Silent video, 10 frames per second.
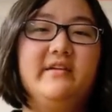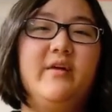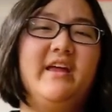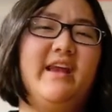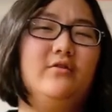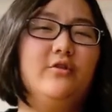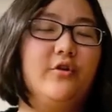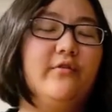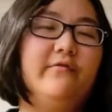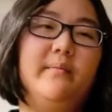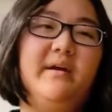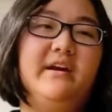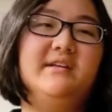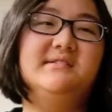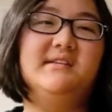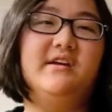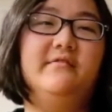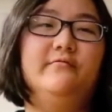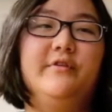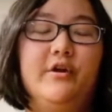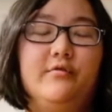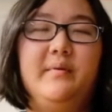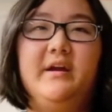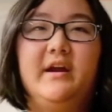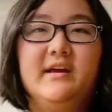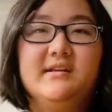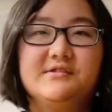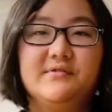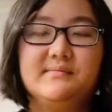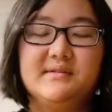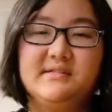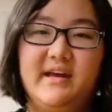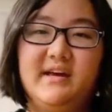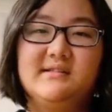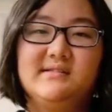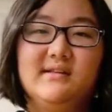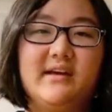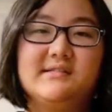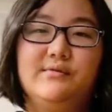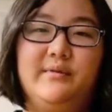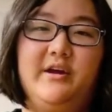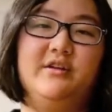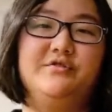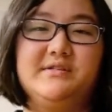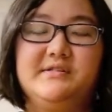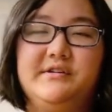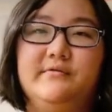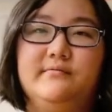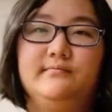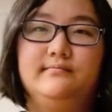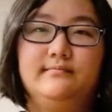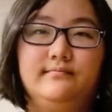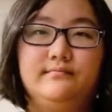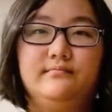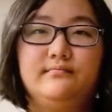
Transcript: that we can now learn from it instead of, you know, repeating history's mistakes like so many countries do.